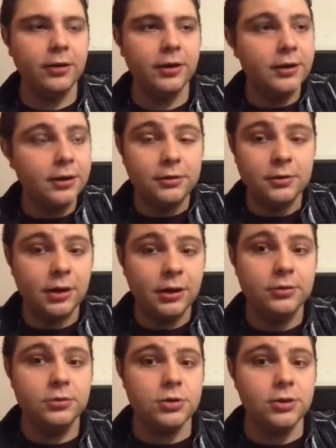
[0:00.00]

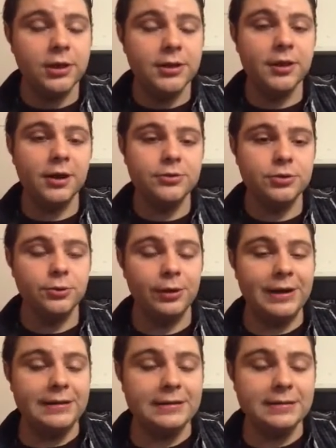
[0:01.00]
And Lithgow's
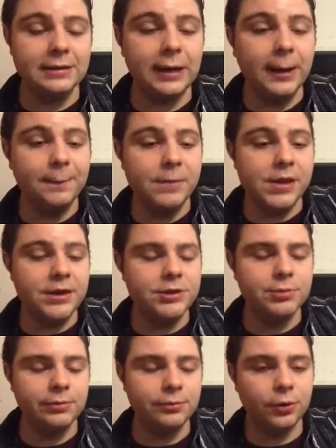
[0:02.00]
great in his
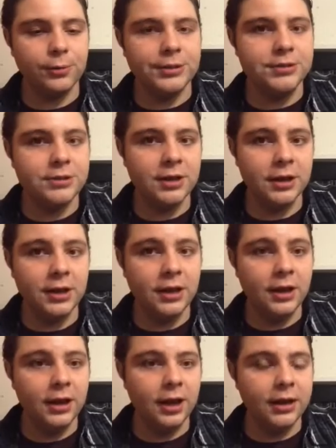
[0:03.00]
performance.
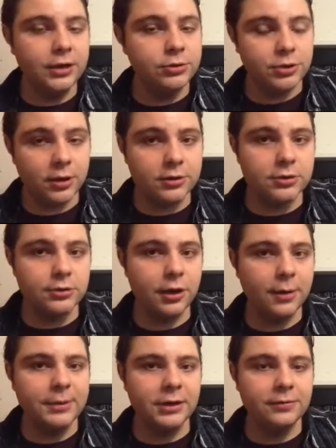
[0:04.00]
He was also
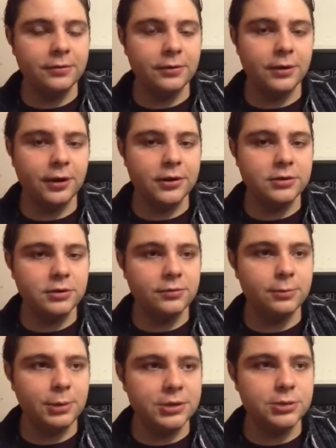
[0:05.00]
nominated for an Oscar for
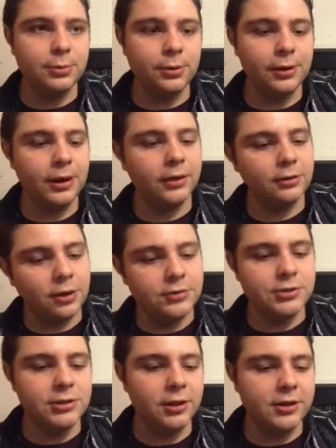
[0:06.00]
Best Supporting Actor.
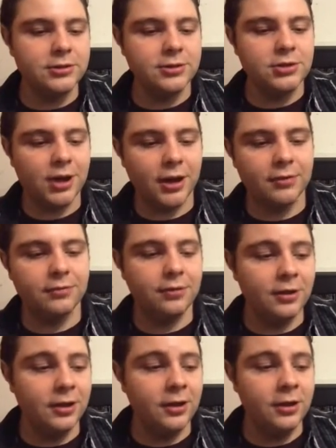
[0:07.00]
Obviously lost to Jack.
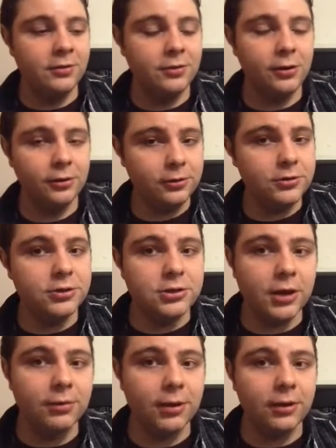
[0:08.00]
If you're gonna lose to
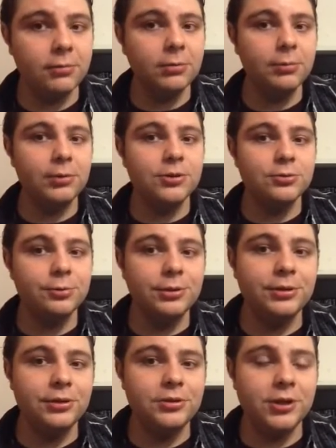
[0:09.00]
someone, I mean, you might as well beat
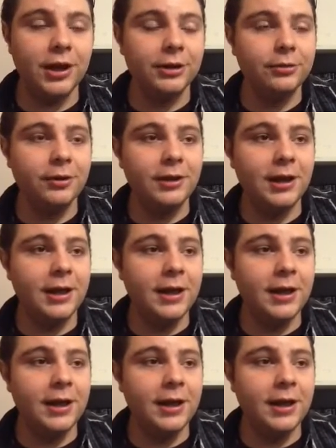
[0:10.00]
the Jack, right?